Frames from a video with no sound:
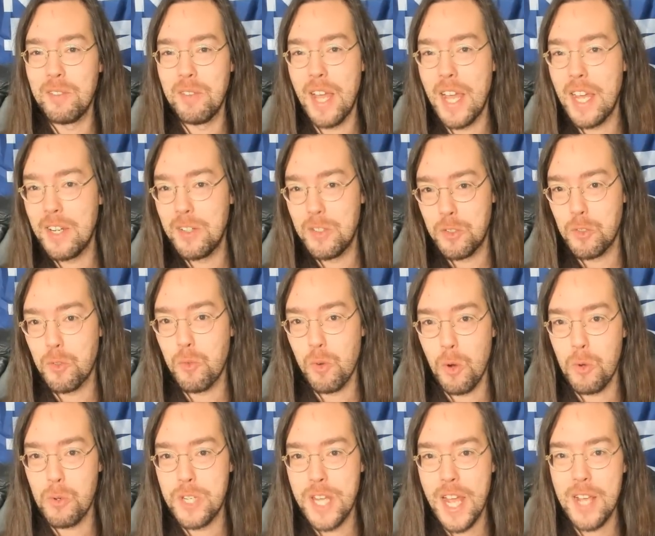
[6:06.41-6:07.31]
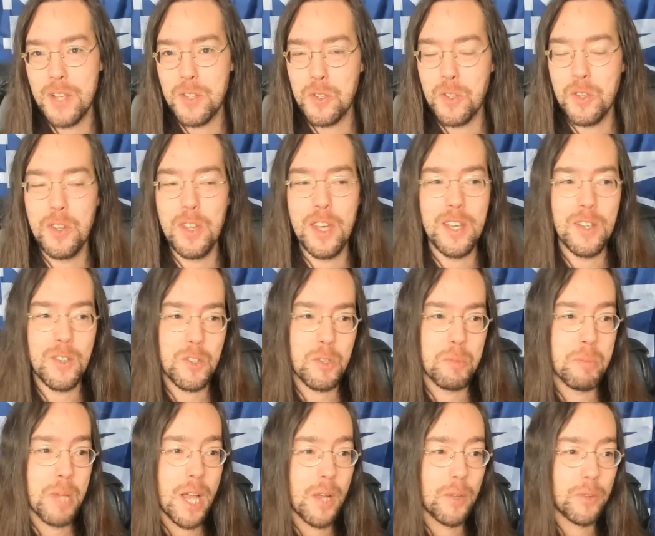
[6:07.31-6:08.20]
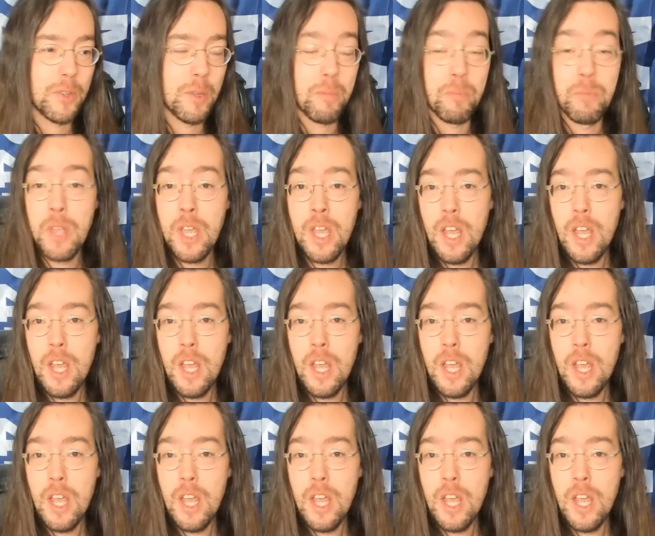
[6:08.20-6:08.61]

and grotesque things about them.